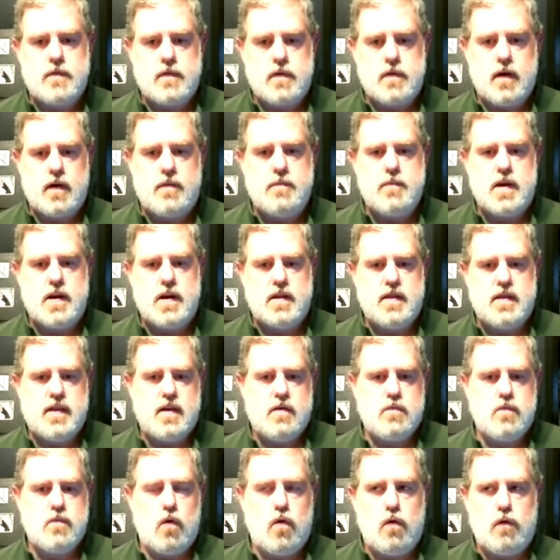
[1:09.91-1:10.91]
I've been in
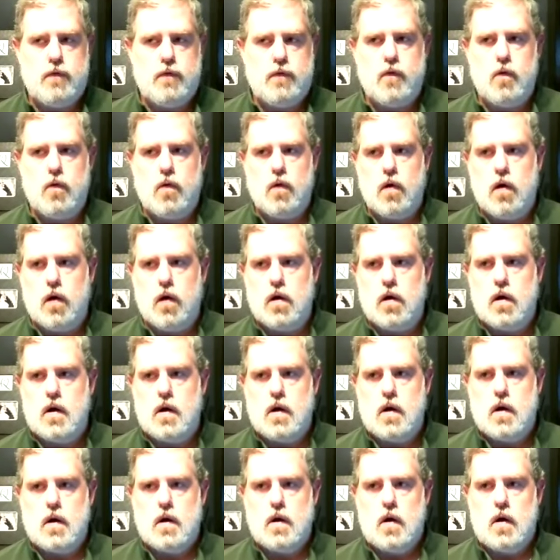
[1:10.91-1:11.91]
that role for
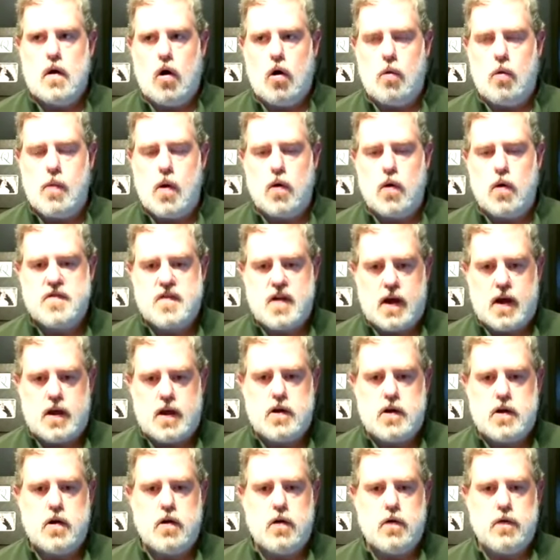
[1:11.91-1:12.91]
almost
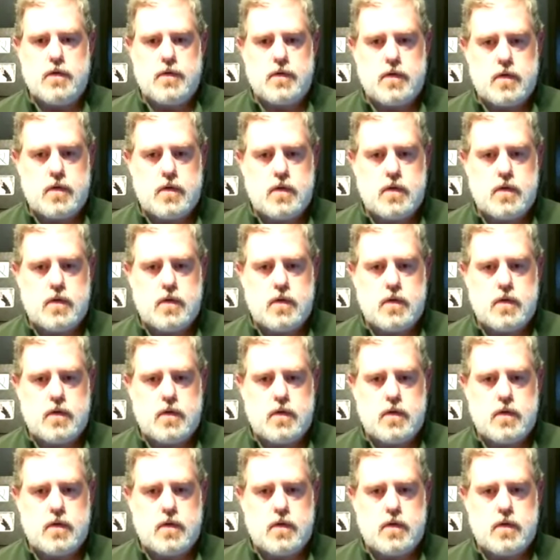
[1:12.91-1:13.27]
8 years.